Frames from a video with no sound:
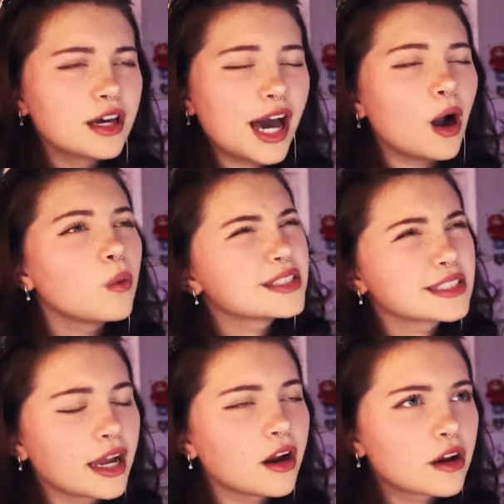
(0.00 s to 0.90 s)
I was
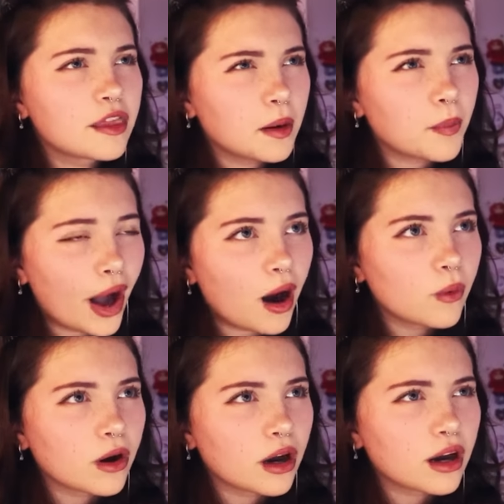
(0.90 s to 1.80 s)
scared of their
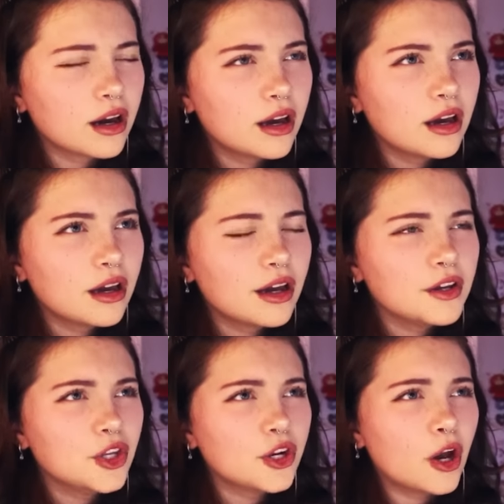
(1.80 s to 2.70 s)
power,
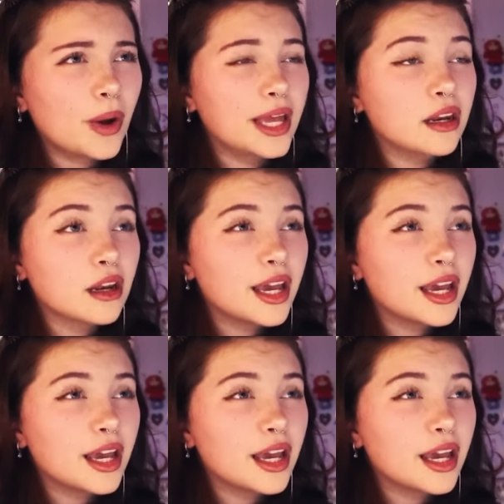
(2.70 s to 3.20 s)
you know, and